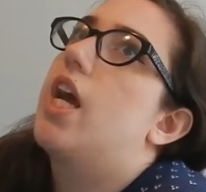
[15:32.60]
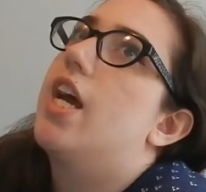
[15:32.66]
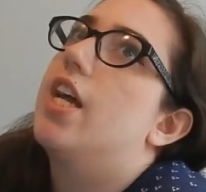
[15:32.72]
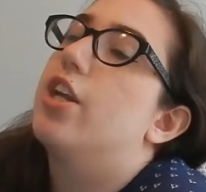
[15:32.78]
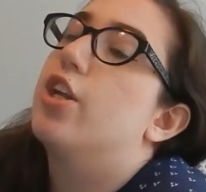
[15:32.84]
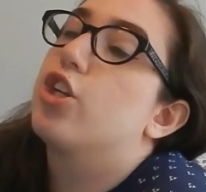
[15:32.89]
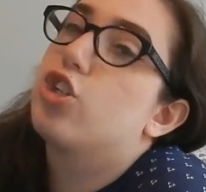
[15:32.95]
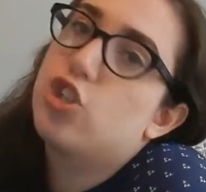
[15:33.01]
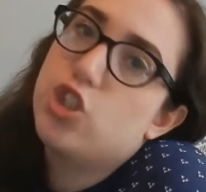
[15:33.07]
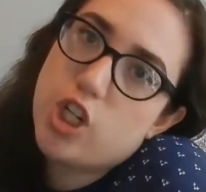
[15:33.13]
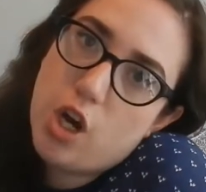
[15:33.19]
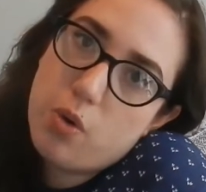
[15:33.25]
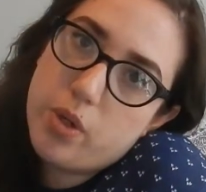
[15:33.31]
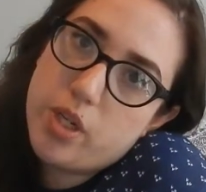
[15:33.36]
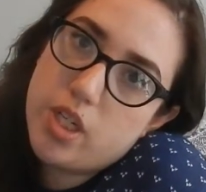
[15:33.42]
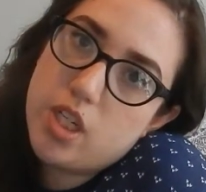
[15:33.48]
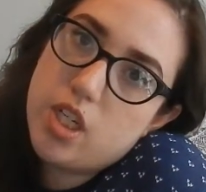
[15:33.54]
and
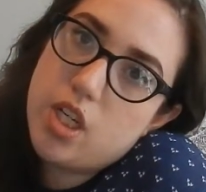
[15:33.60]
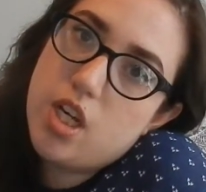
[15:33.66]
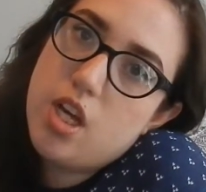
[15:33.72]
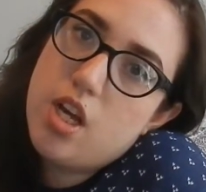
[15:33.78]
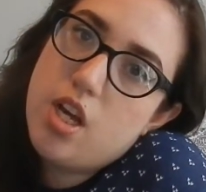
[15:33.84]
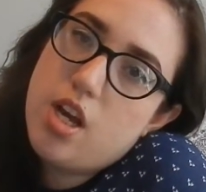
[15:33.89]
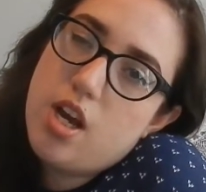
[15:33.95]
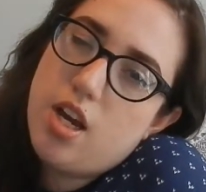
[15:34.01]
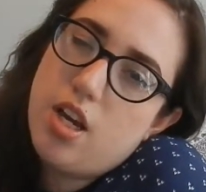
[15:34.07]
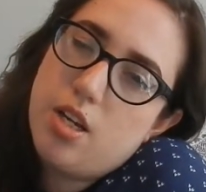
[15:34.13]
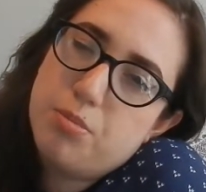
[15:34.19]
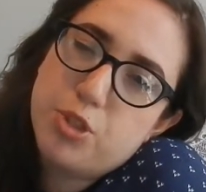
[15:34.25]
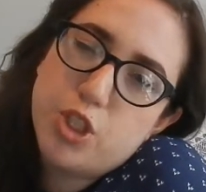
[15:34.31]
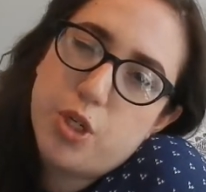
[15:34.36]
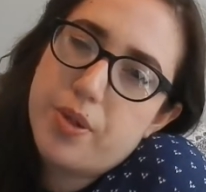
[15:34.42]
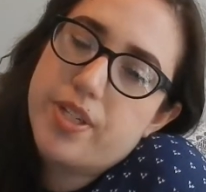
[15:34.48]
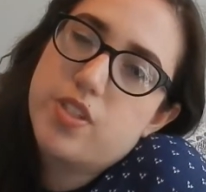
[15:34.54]
Joey.
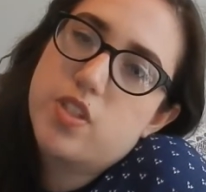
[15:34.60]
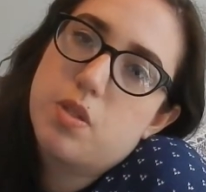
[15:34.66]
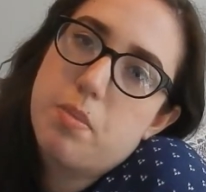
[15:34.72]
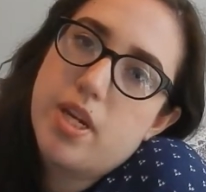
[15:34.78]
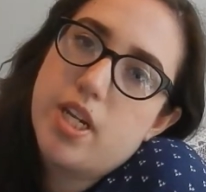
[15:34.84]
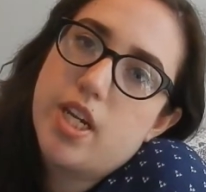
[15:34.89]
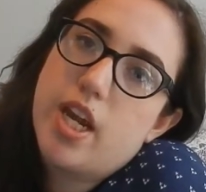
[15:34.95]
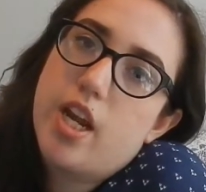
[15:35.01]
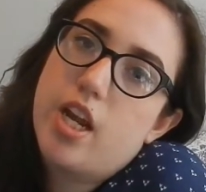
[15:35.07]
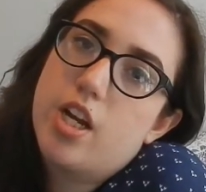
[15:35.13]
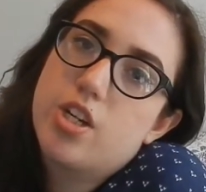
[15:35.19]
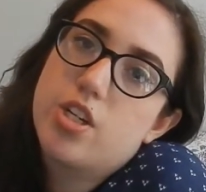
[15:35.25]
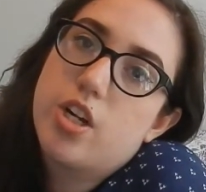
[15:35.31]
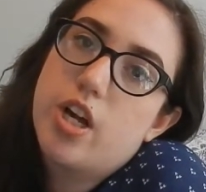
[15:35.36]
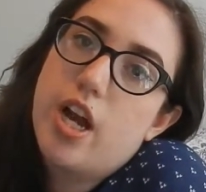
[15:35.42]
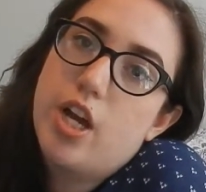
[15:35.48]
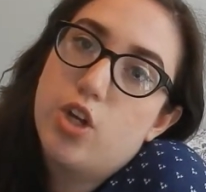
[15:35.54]
Joey is the main
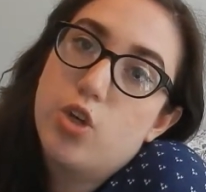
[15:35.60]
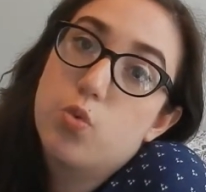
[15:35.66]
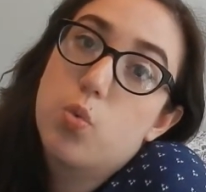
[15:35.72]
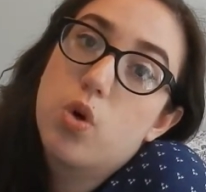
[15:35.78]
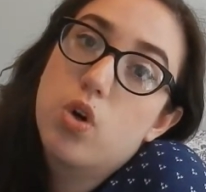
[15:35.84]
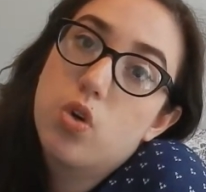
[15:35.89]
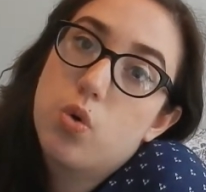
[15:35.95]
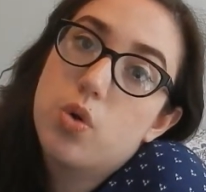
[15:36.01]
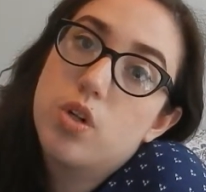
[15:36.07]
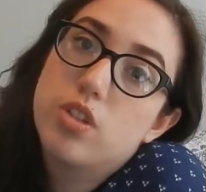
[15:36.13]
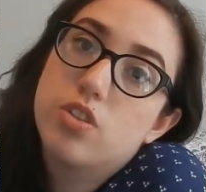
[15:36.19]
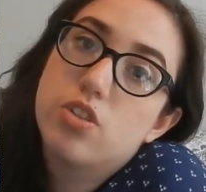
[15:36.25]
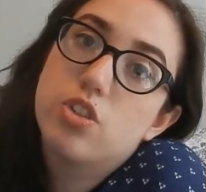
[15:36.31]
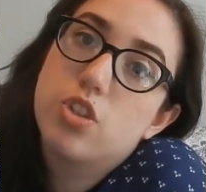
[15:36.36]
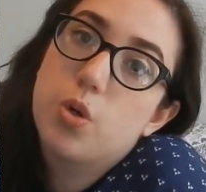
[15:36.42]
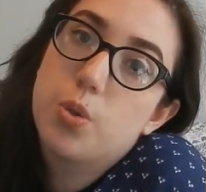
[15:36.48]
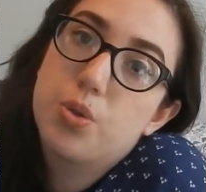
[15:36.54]
character, and War Horse
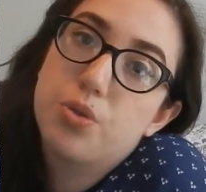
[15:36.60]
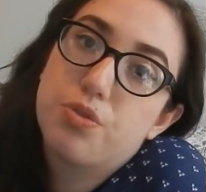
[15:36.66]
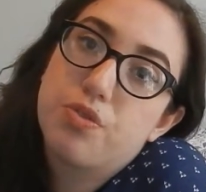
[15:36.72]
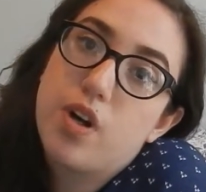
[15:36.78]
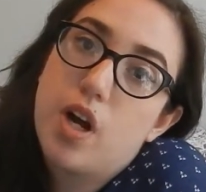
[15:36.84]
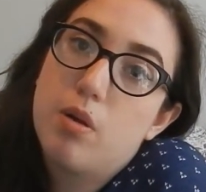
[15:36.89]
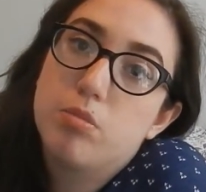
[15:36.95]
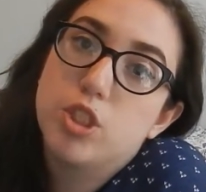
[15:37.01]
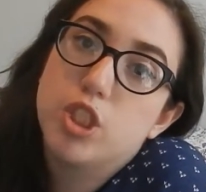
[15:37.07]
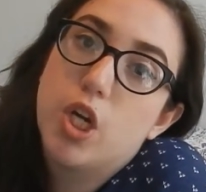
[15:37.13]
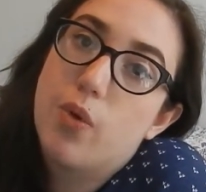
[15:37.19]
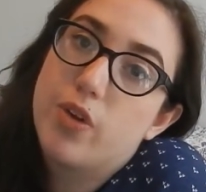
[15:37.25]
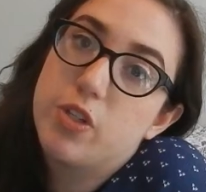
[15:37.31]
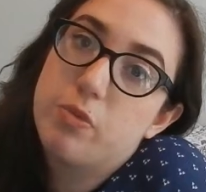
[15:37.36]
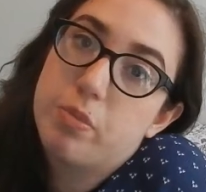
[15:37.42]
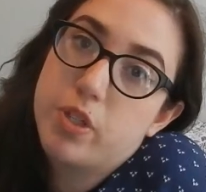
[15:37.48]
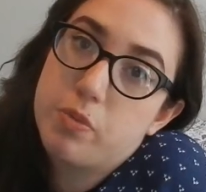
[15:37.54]
is told from
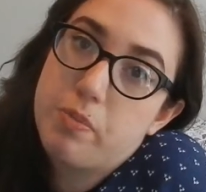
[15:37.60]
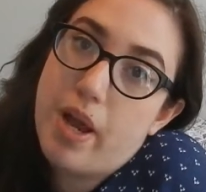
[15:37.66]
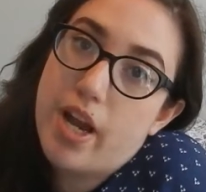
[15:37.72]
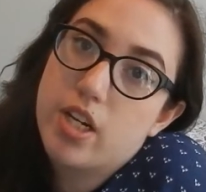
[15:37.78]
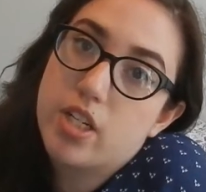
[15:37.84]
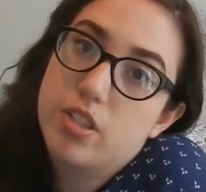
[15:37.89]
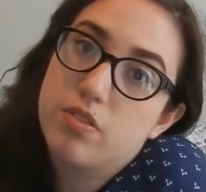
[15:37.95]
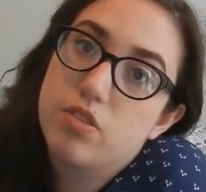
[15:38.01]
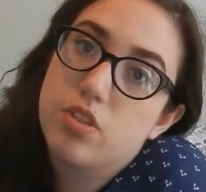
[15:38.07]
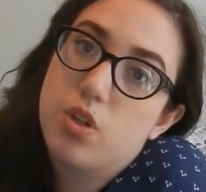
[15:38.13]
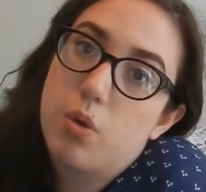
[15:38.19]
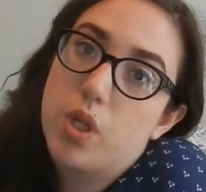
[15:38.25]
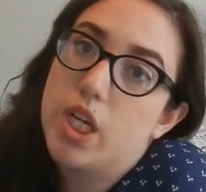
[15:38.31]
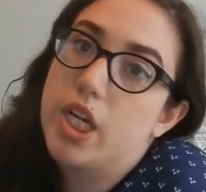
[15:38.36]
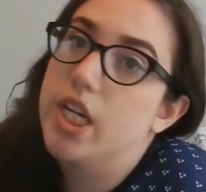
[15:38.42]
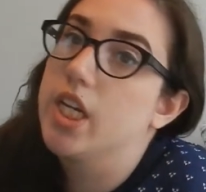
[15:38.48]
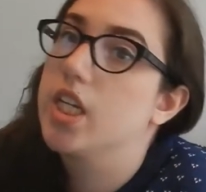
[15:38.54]
Joey's perspective. So,
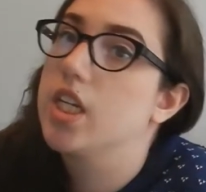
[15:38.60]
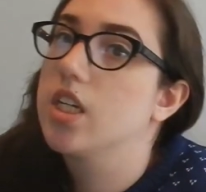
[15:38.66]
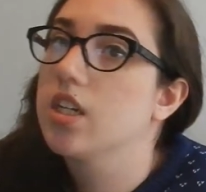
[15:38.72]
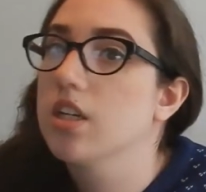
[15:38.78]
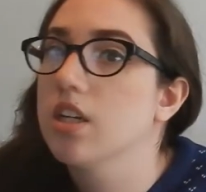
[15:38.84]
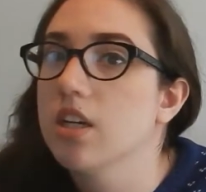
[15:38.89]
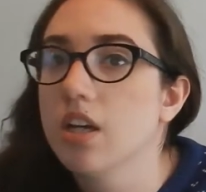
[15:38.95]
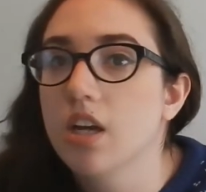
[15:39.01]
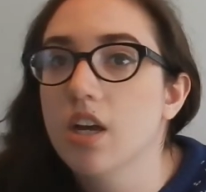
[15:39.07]
like,